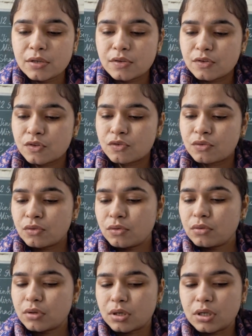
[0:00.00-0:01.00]

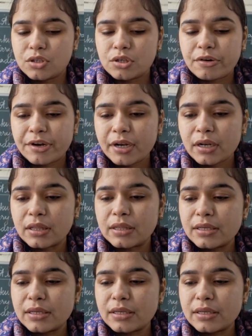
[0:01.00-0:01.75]
So children,